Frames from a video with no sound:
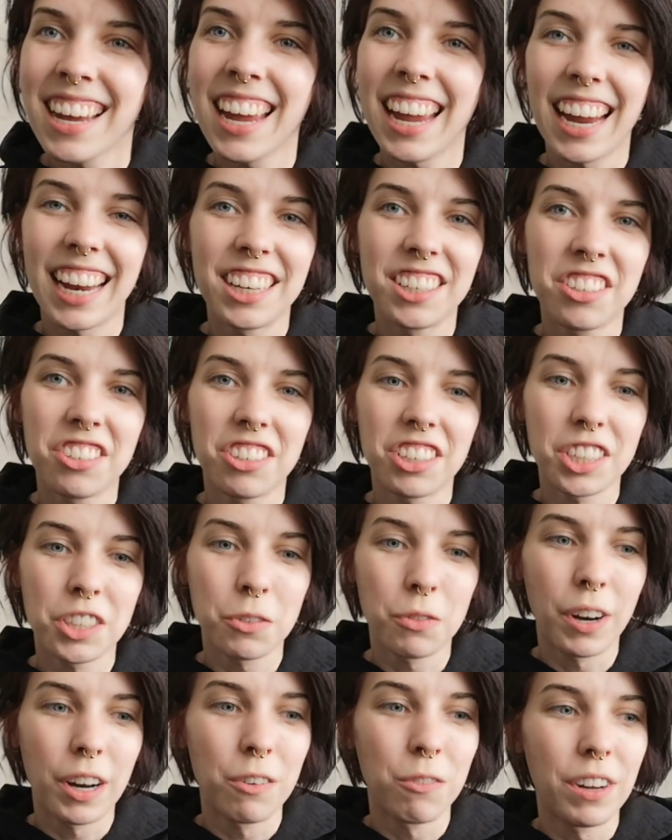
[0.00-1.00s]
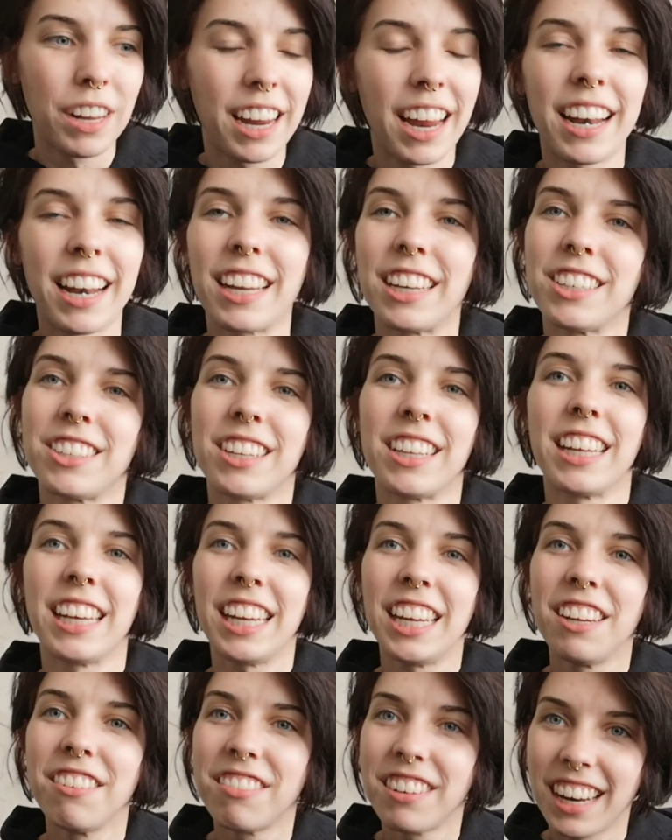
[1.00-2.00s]
It's just when we get into the
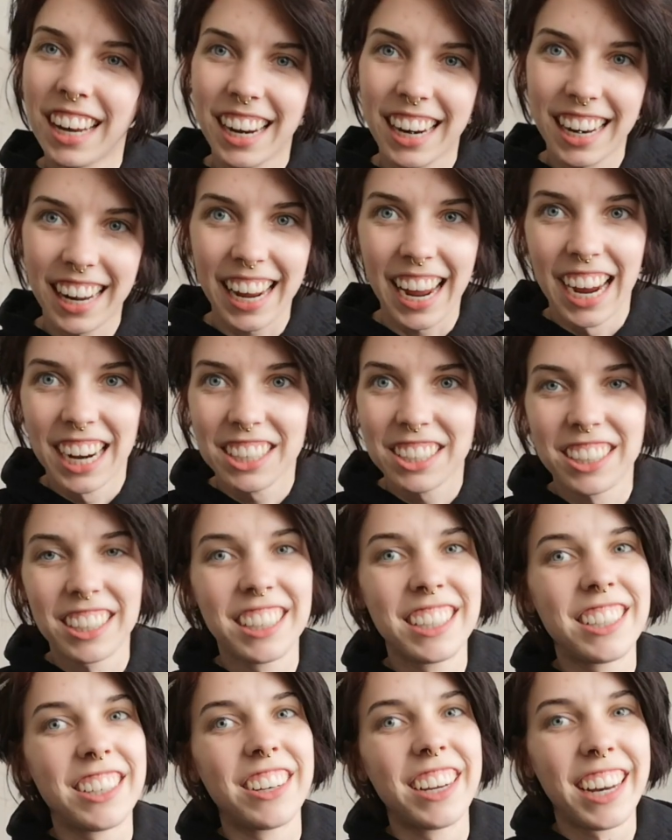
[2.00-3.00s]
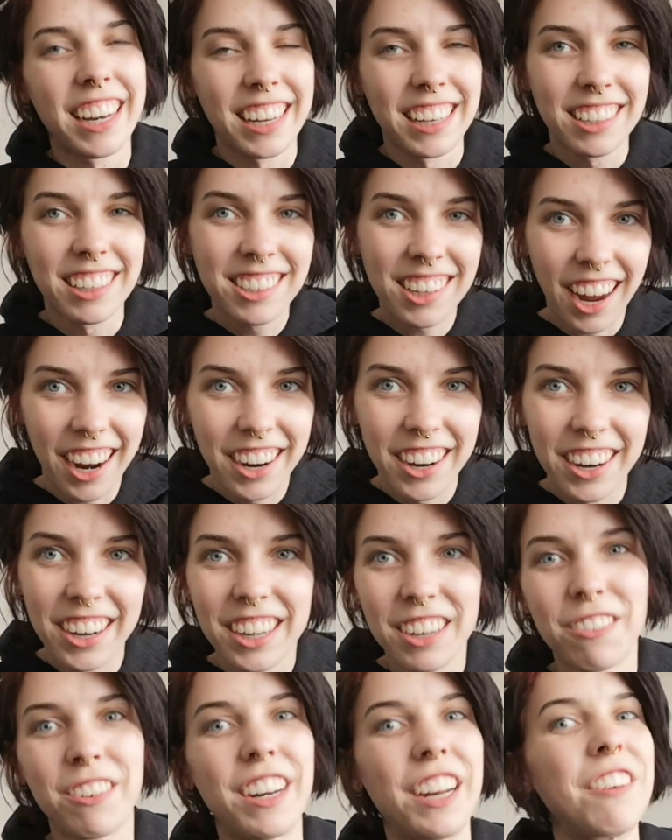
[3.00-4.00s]
evening and I actually start getting tired
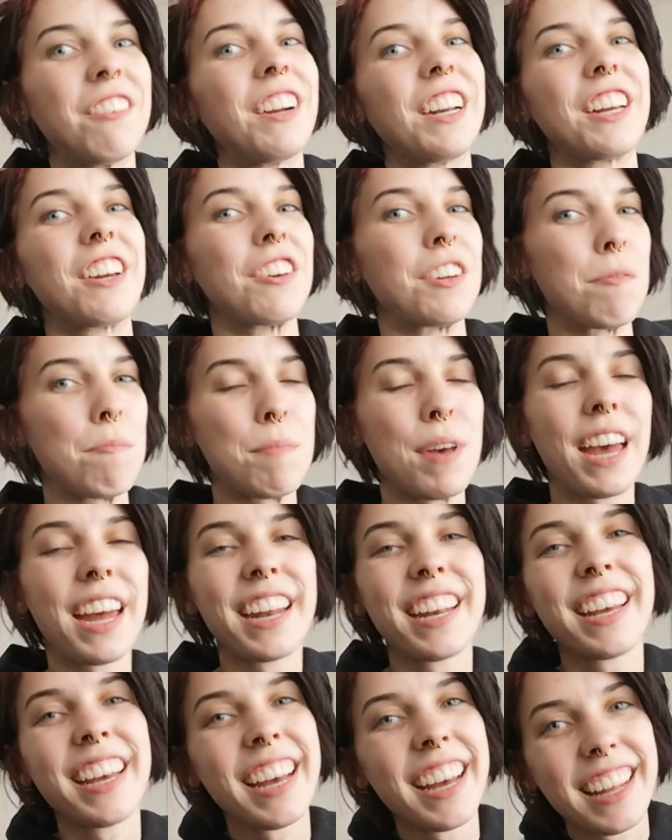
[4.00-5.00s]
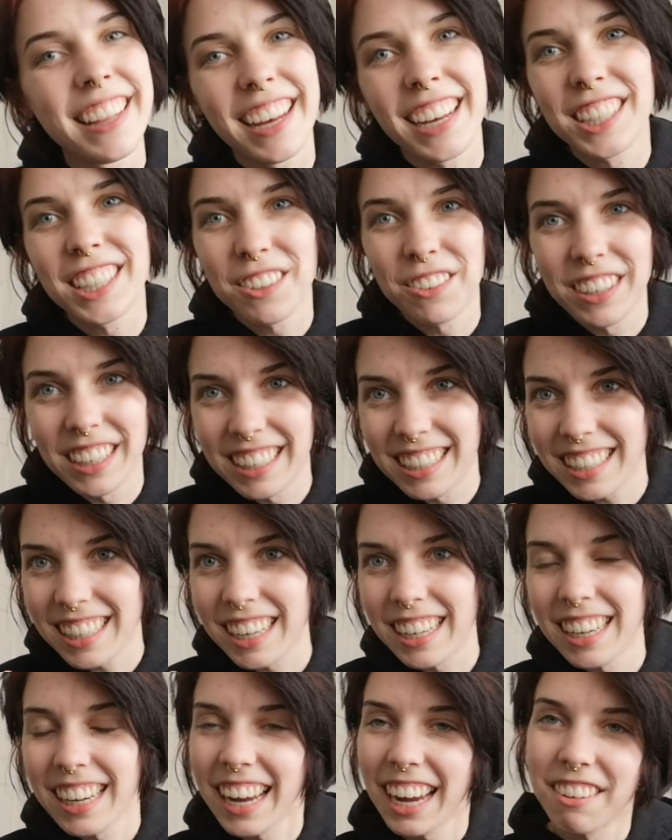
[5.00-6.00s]
and when I want to go to bed, that's when it's
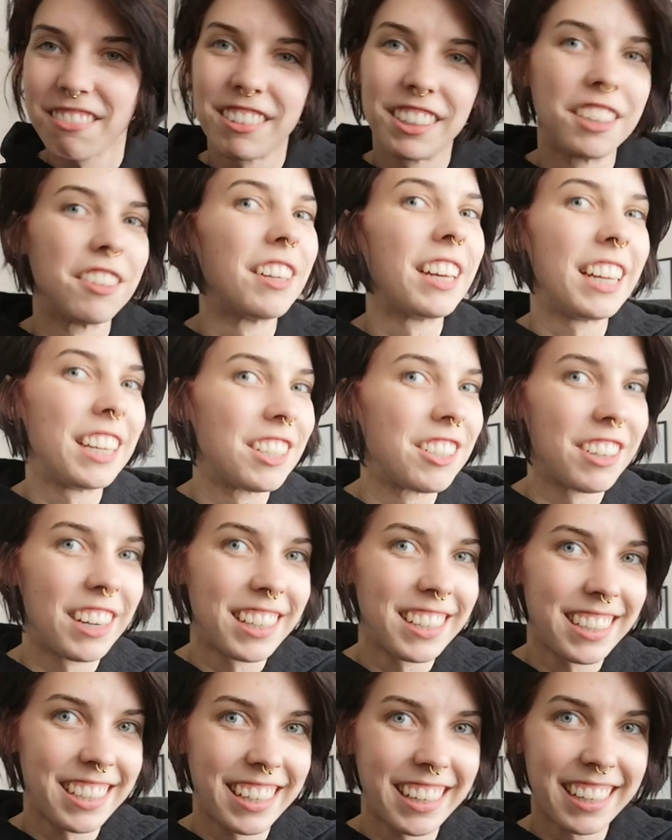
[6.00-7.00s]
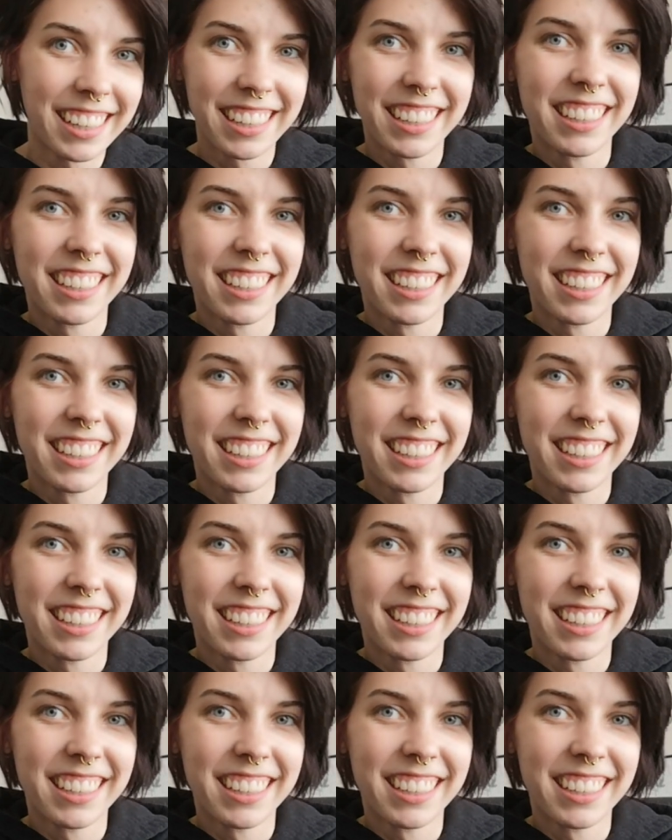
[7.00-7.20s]
gonna get real interesting.